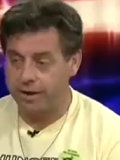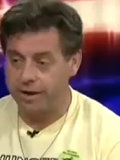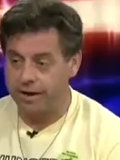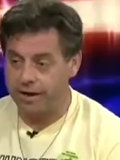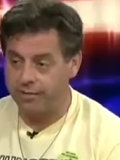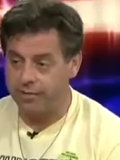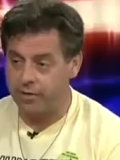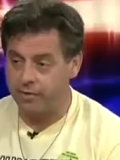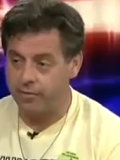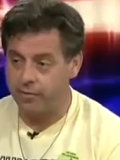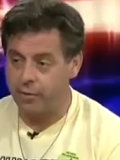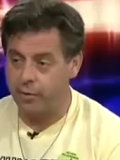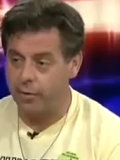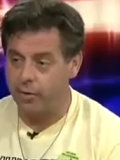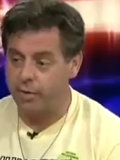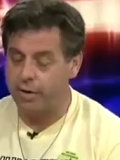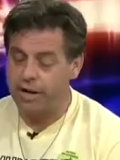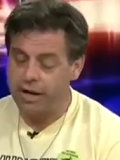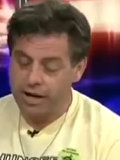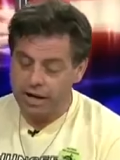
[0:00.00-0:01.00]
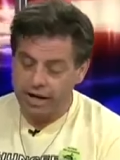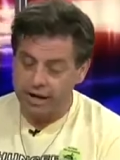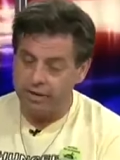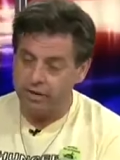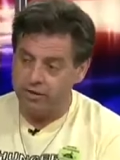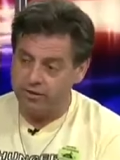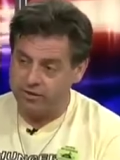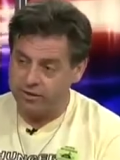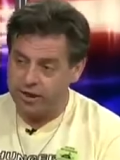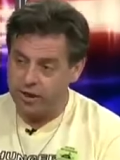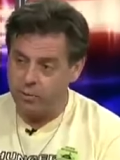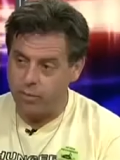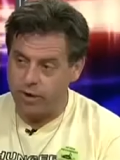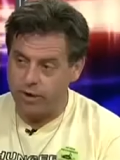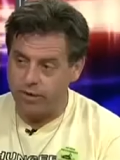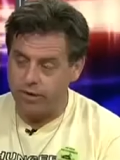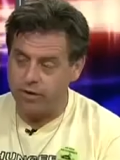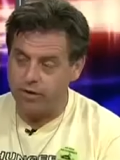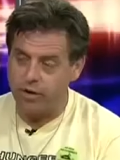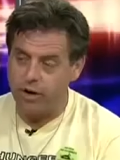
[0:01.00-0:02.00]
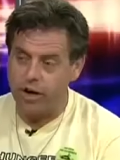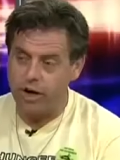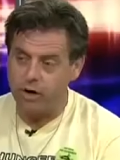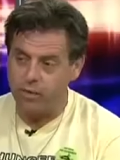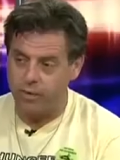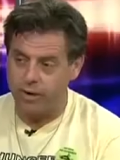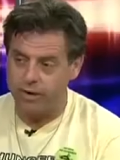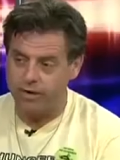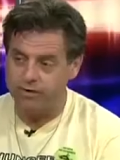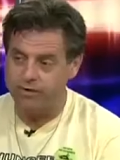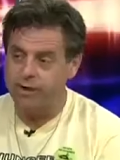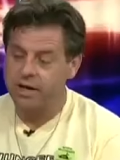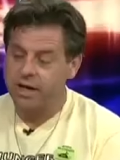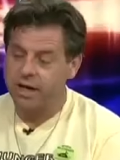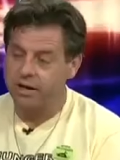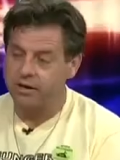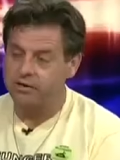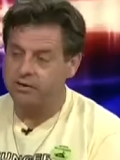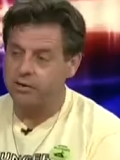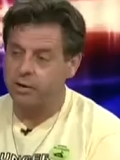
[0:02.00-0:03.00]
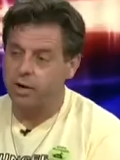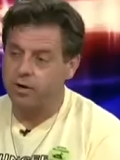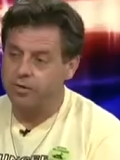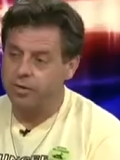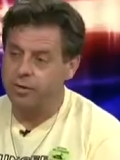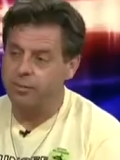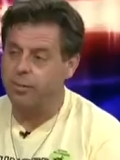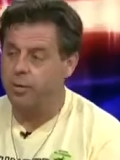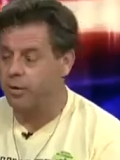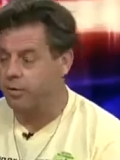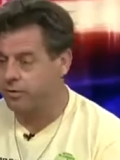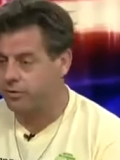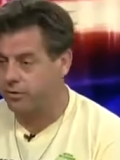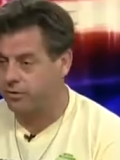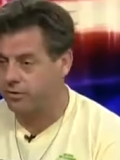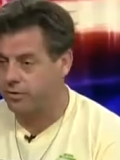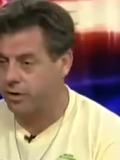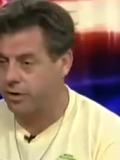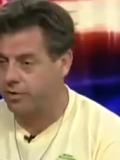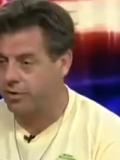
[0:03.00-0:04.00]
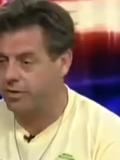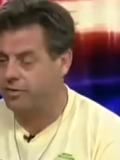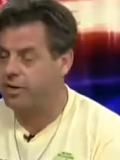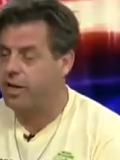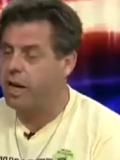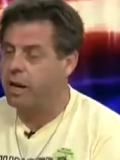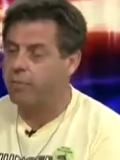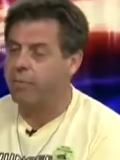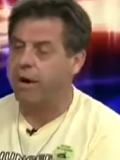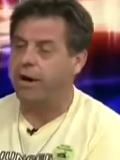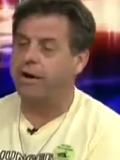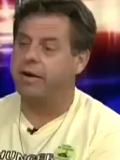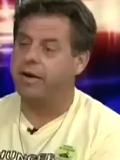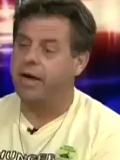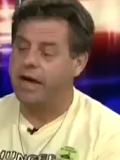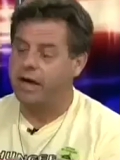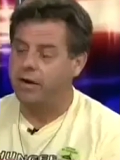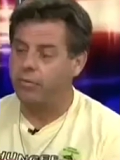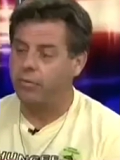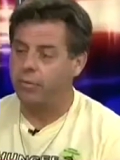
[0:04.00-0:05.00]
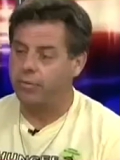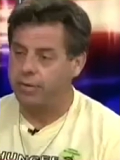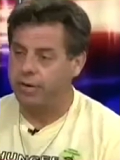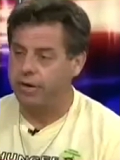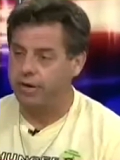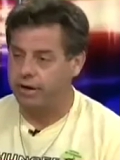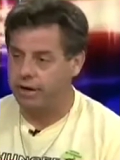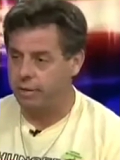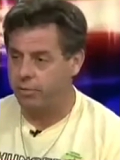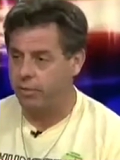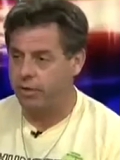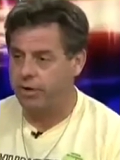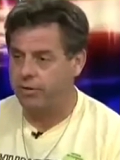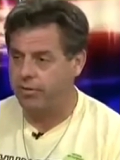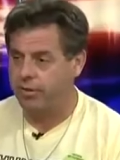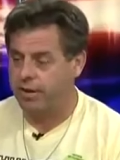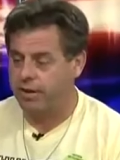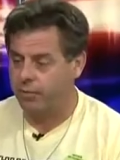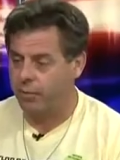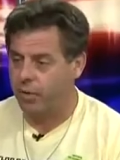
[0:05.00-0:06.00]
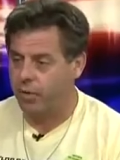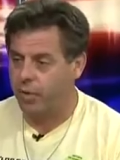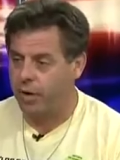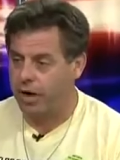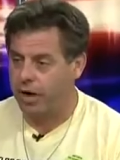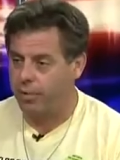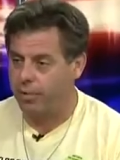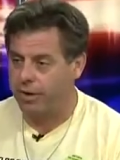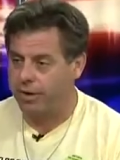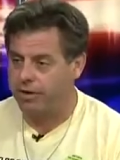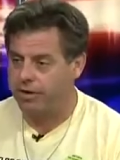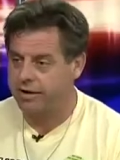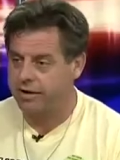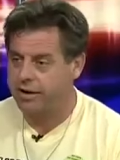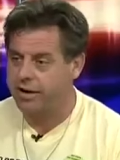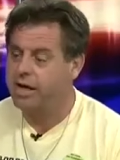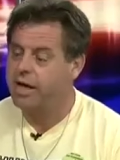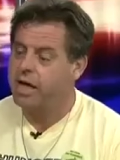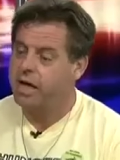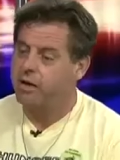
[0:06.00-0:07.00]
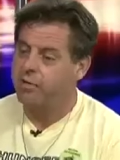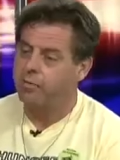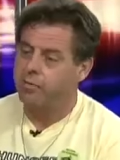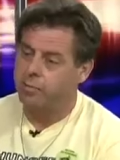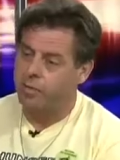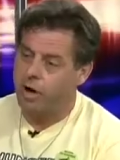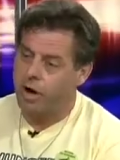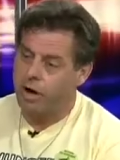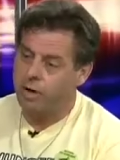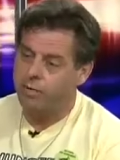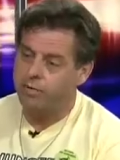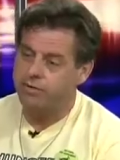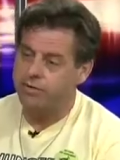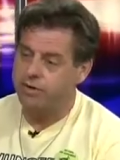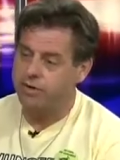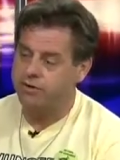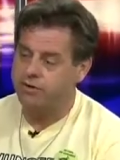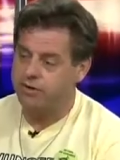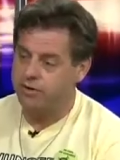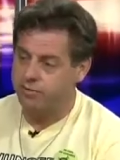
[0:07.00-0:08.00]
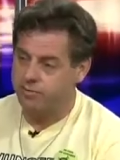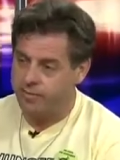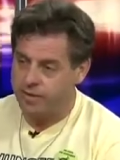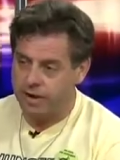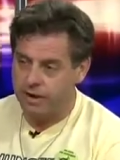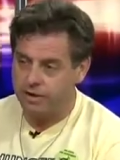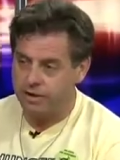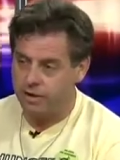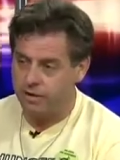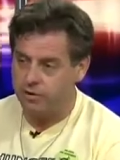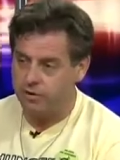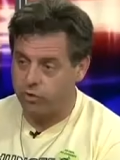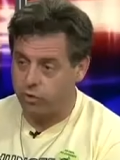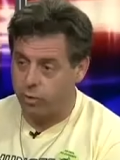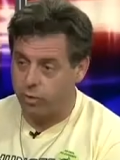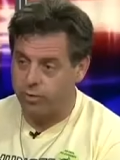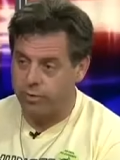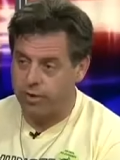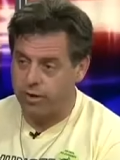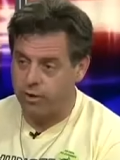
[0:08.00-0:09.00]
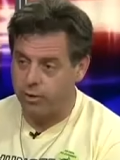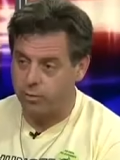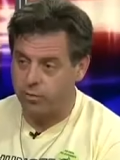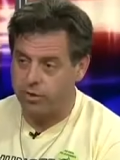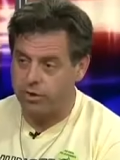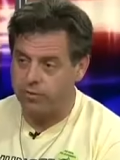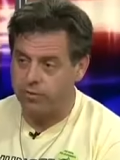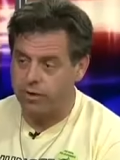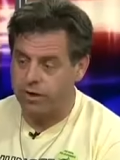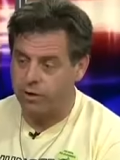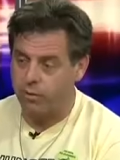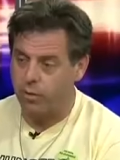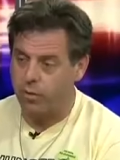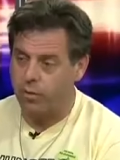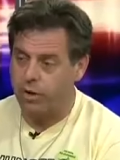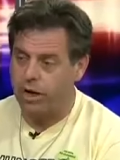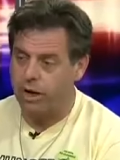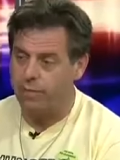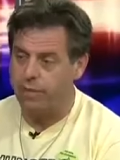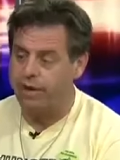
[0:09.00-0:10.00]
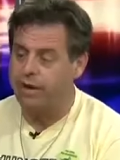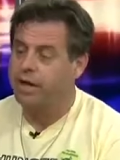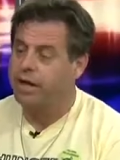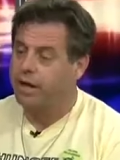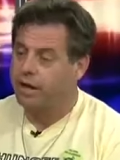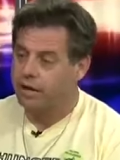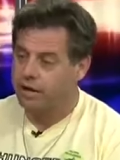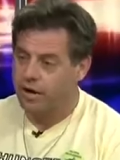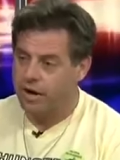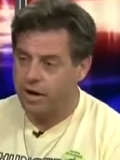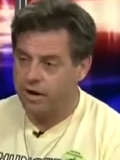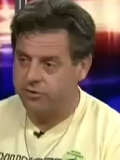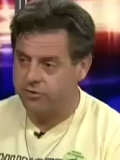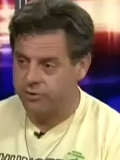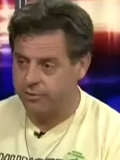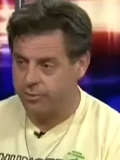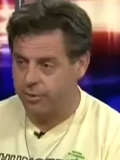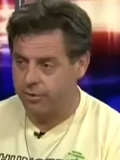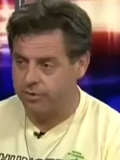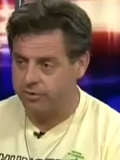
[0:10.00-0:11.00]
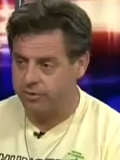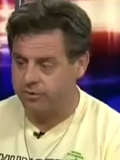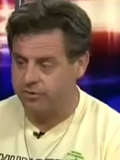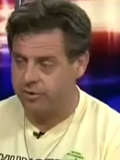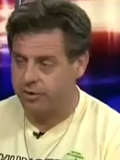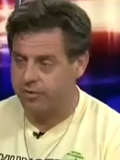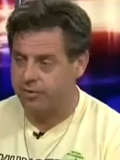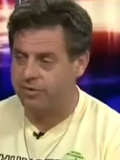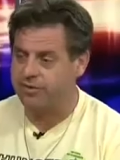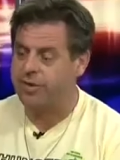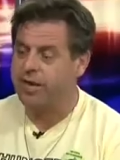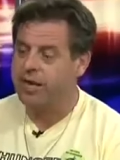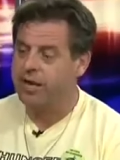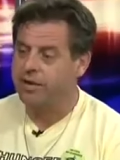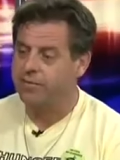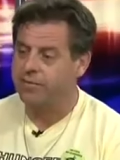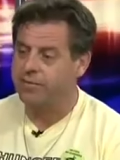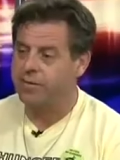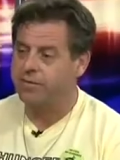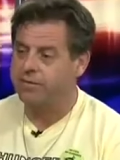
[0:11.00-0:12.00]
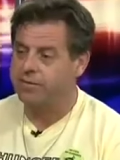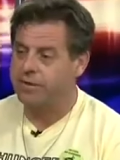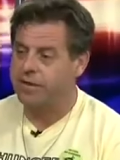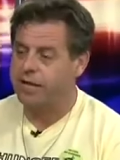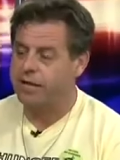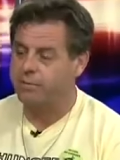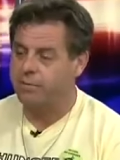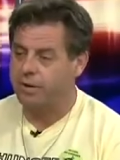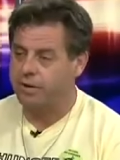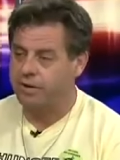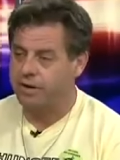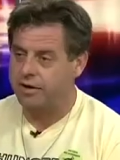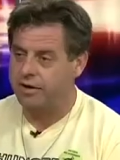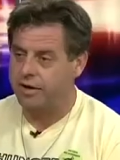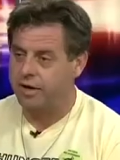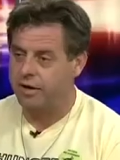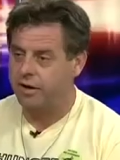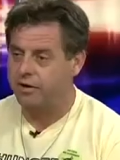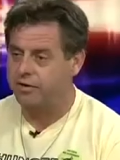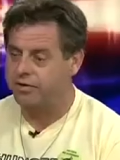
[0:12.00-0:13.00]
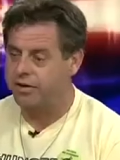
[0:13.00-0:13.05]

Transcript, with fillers: by not having food in the same way that Congress is starving the Postal Service by not repealing the pre funding requirement. Congress's failure to repeal the pre-funding requirement cost the Postal Service $15 million